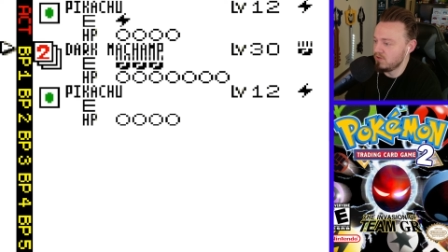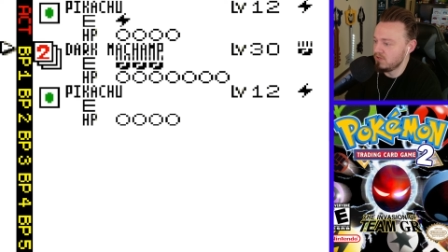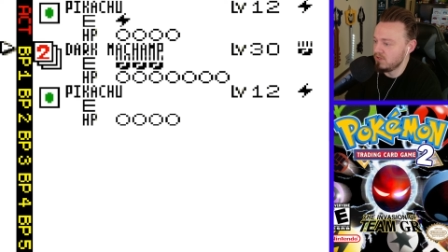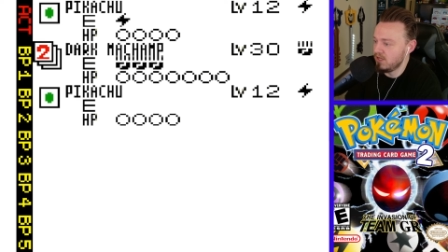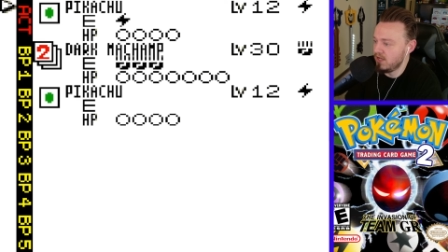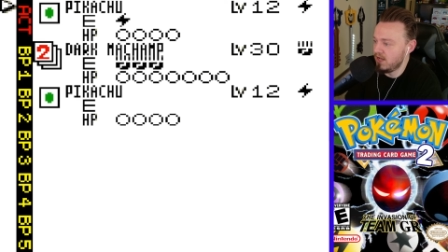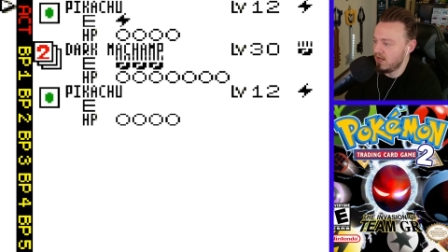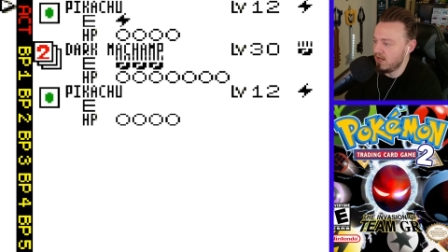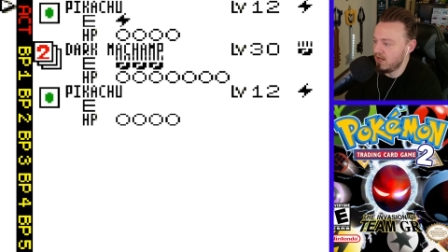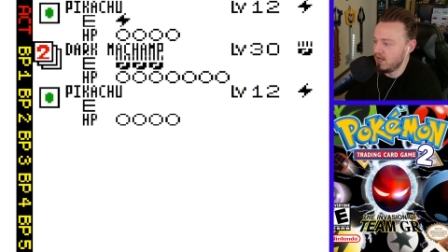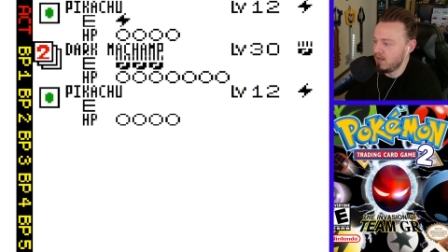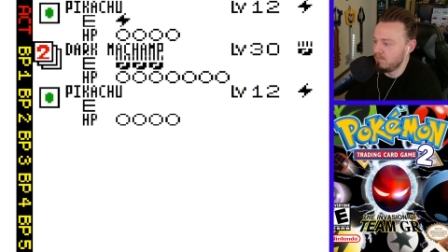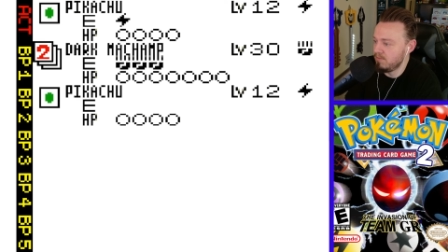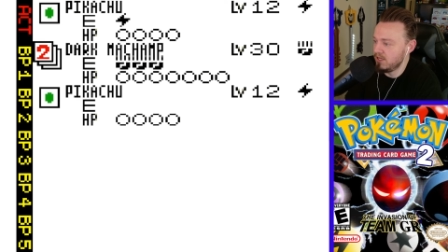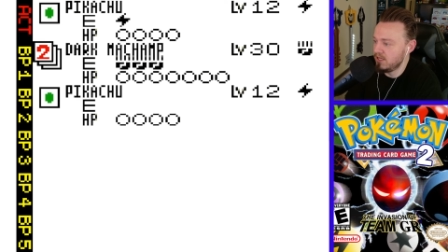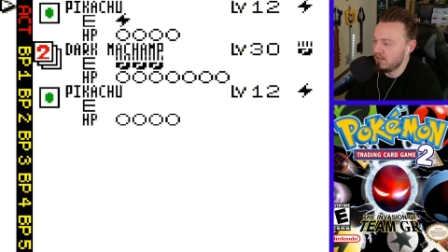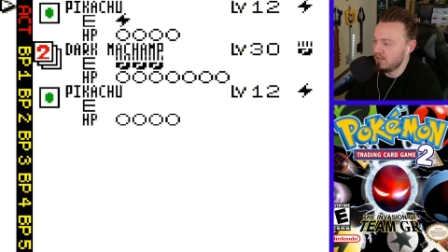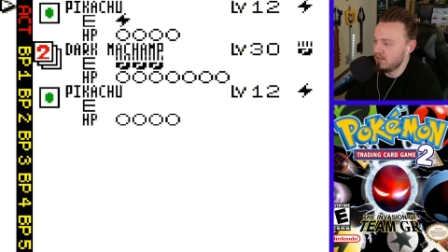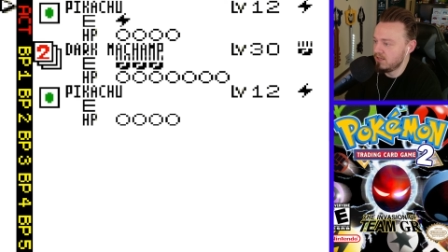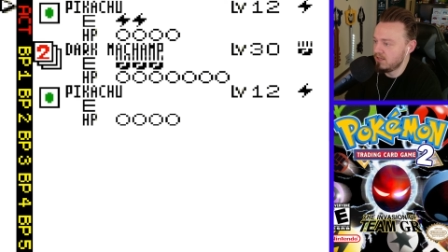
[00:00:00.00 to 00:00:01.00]
I
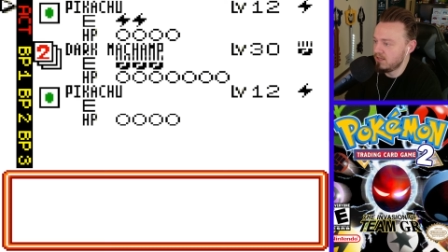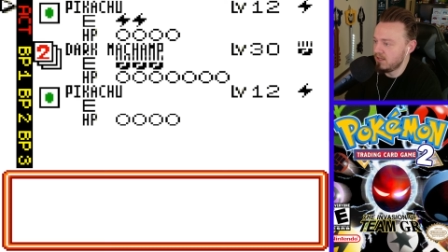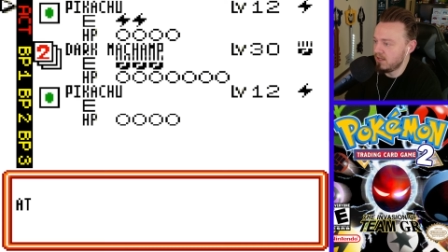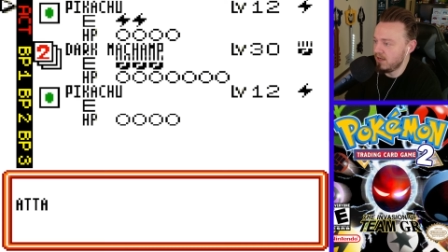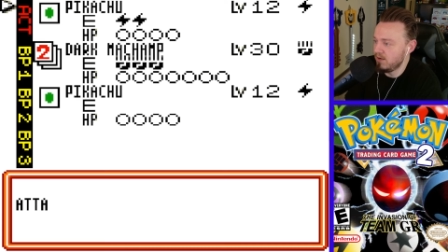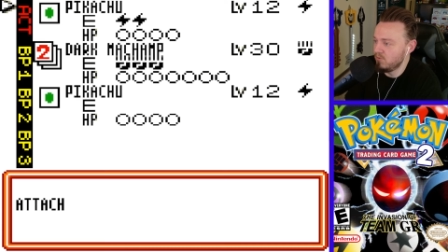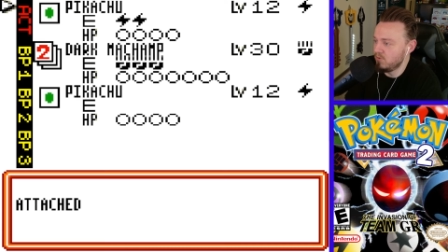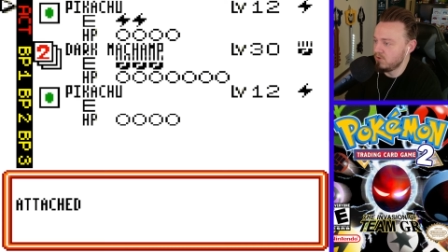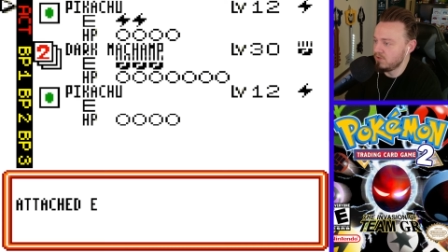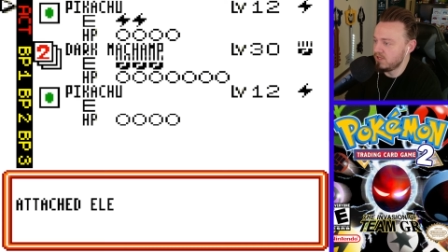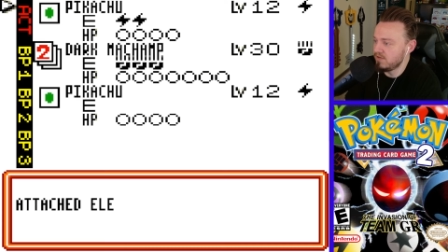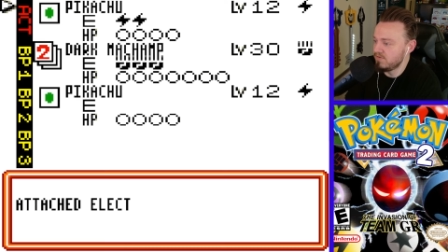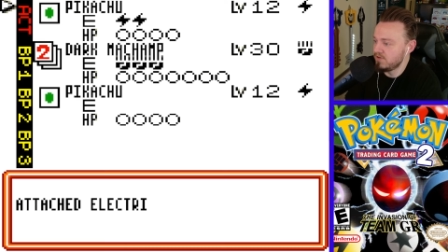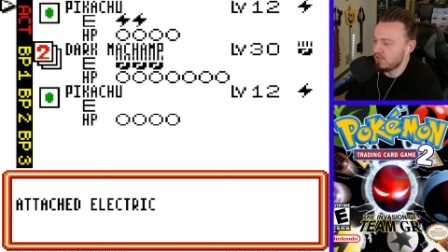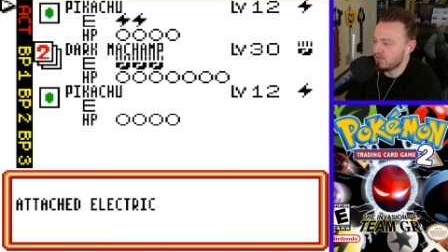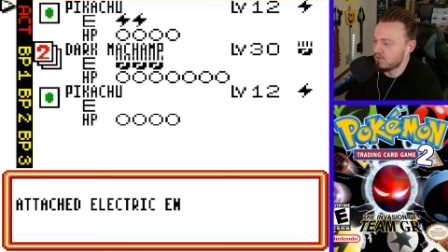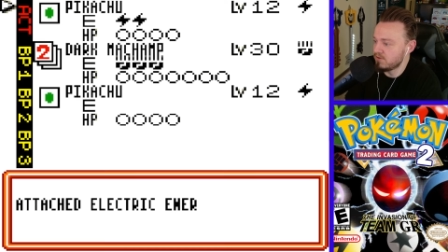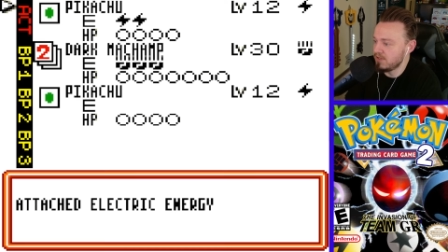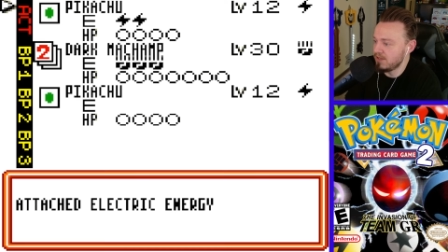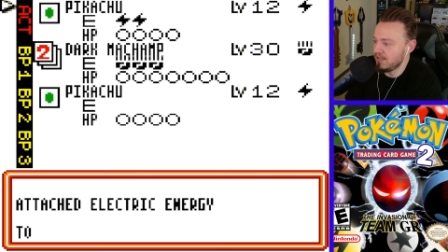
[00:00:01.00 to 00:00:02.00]
will give
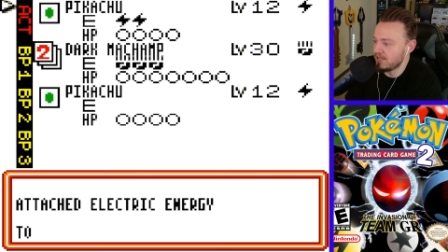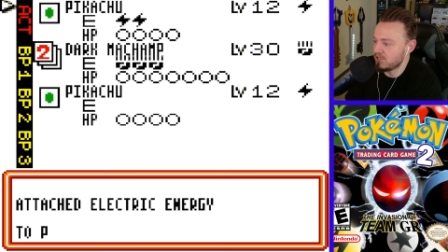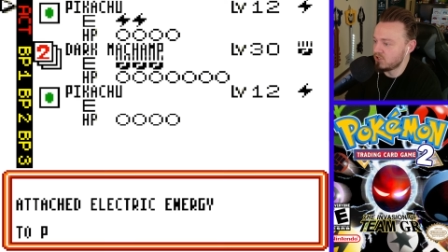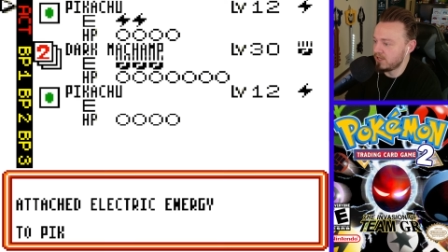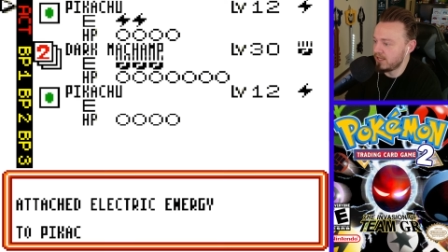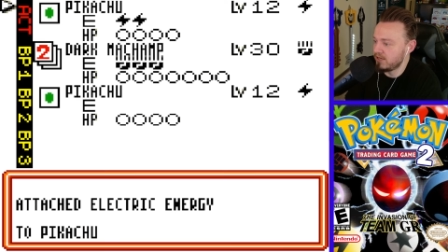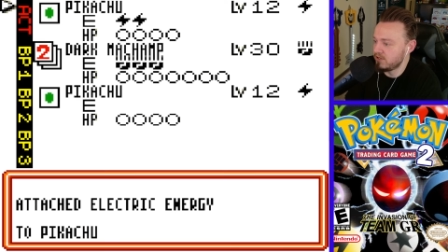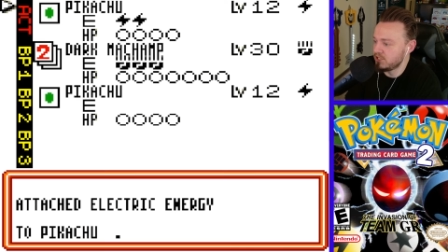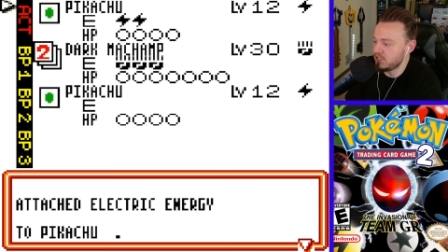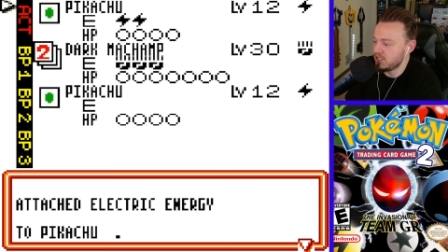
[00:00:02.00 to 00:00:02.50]
another electric energy to